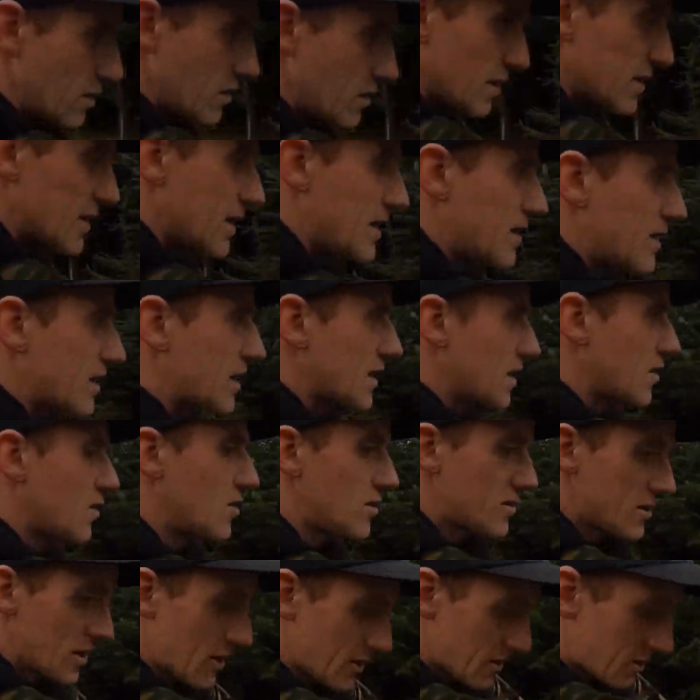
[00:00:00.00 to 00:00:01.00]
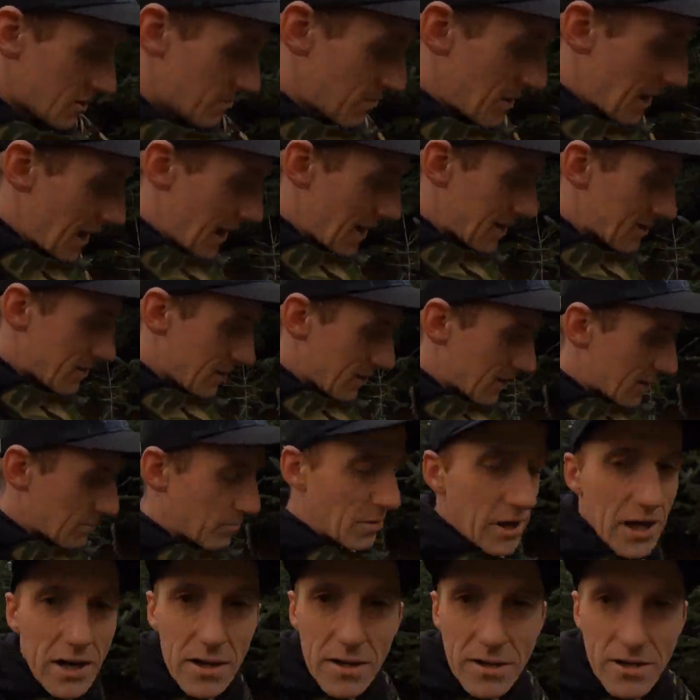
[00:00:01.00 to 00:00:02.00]
And then you get all the other mad, like
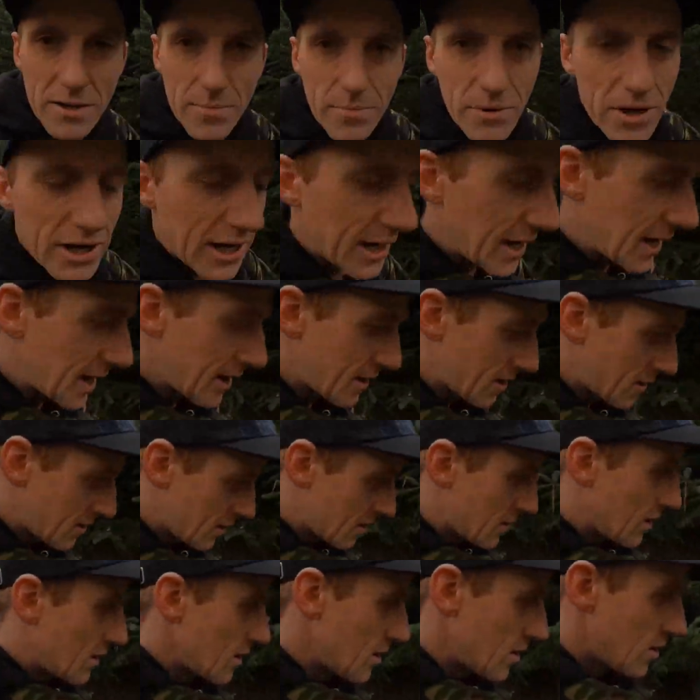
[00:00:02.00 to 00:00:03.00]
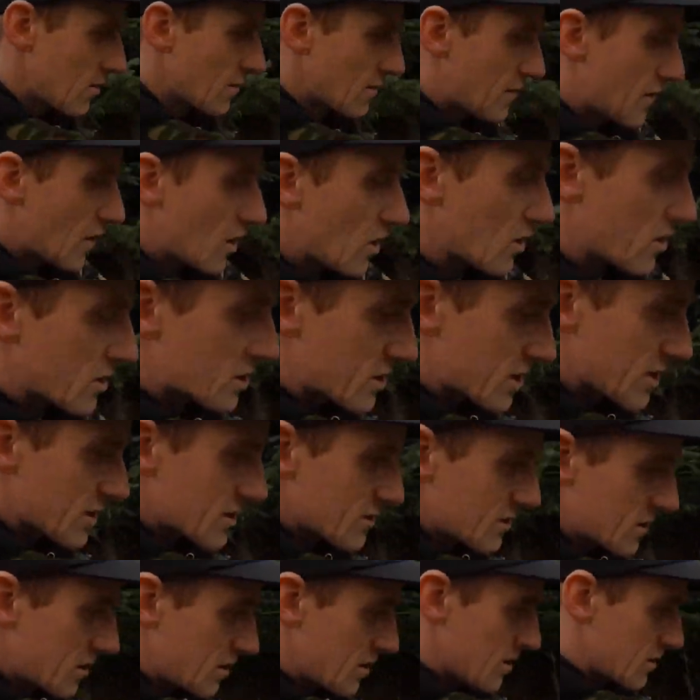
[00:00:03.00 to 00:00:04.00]
birds of prey,
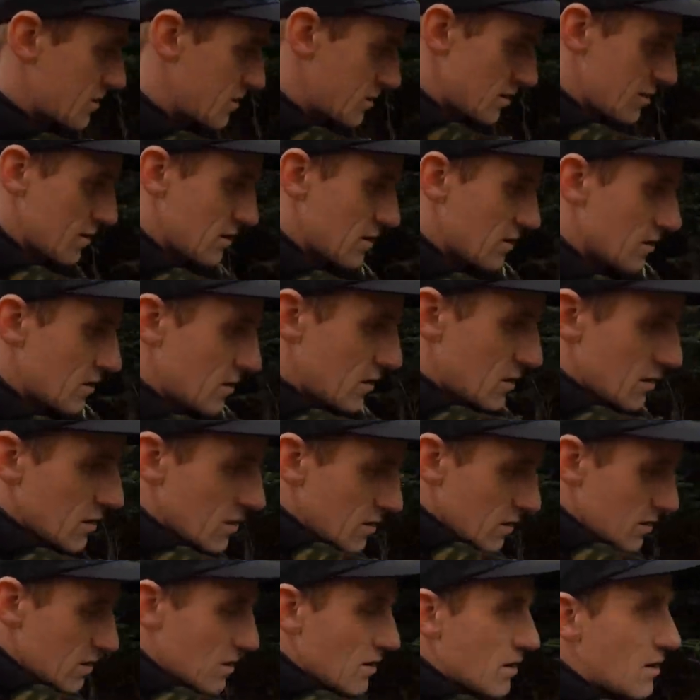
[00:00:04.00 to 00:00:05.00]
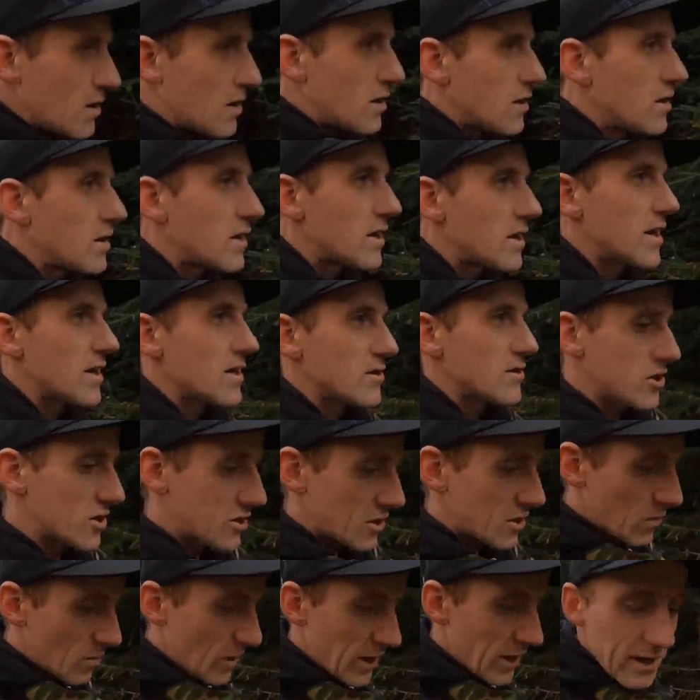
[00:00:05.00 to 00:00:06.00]
foxes. Yeah, it's
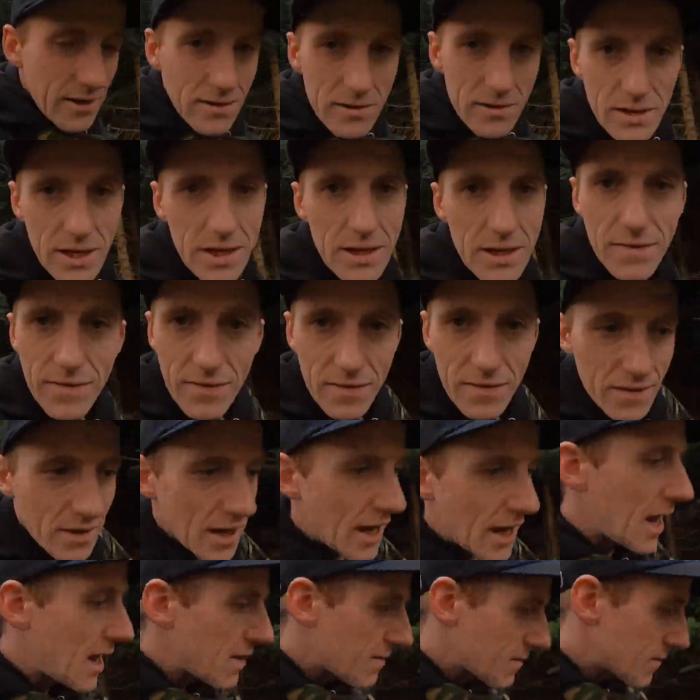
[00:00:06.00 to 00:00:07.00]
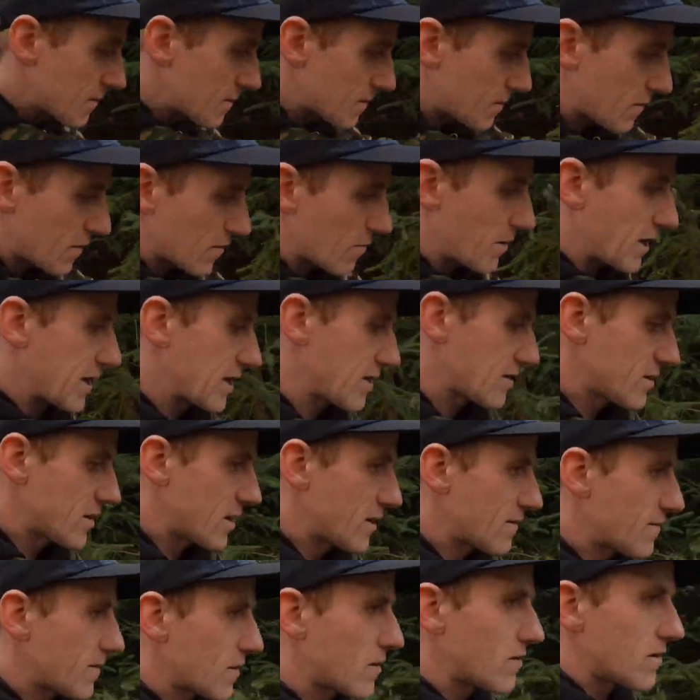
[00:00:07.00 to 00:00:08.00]
just a wildlife haven for
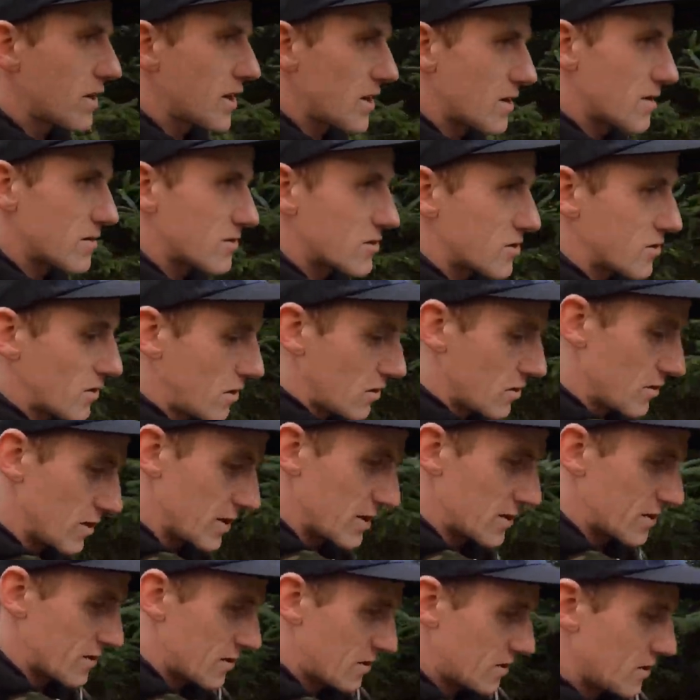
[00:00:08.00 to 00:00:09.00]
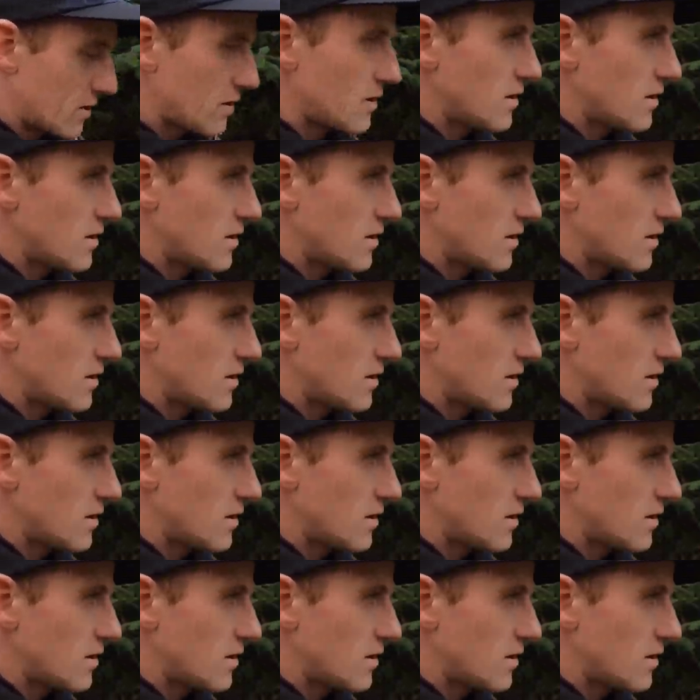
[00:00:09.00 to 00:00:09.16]
wildlife out here in Scotland.